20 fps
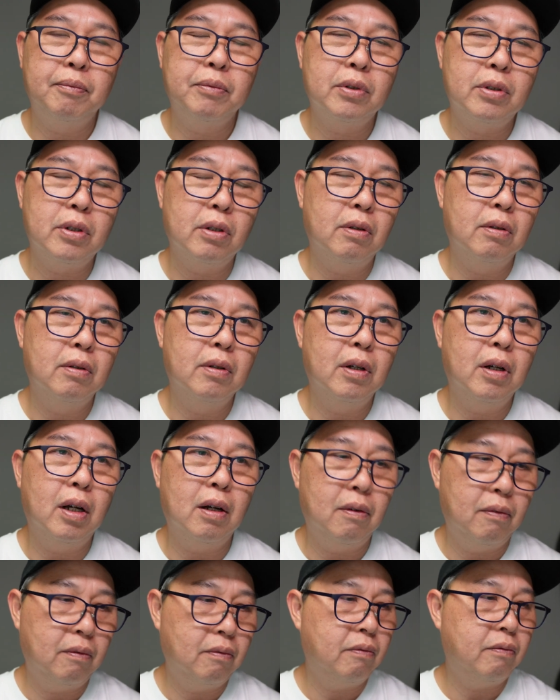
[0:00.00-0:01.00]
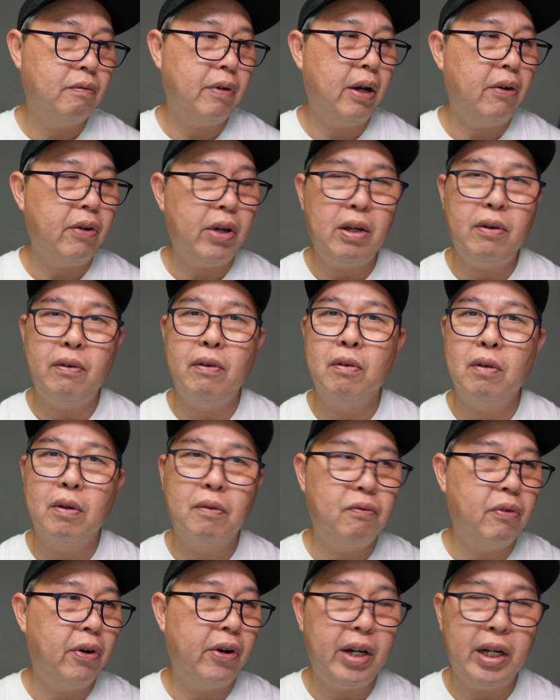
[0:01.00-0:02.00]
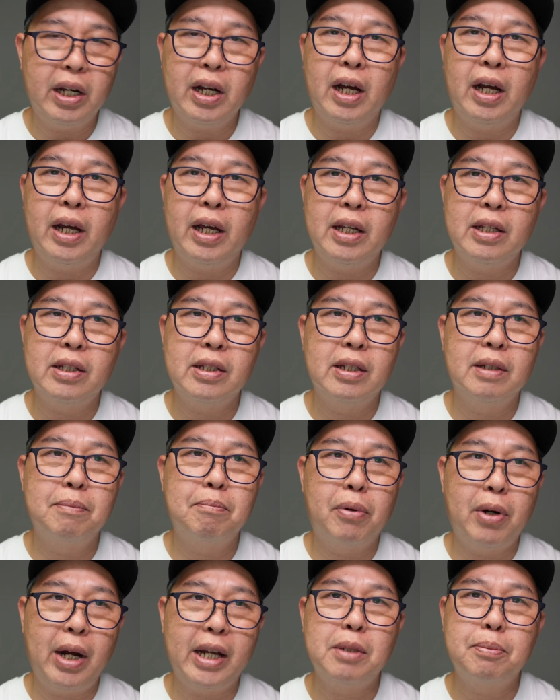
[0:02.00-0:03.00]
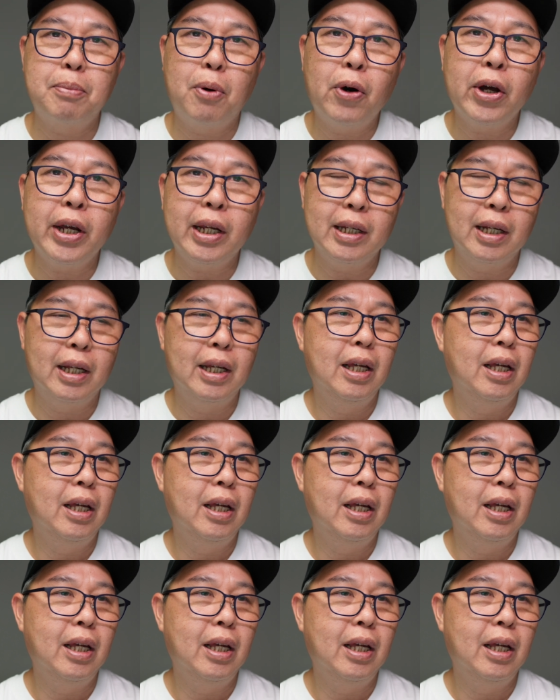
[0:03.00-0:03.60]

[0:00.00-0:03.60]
So very, very nice price point,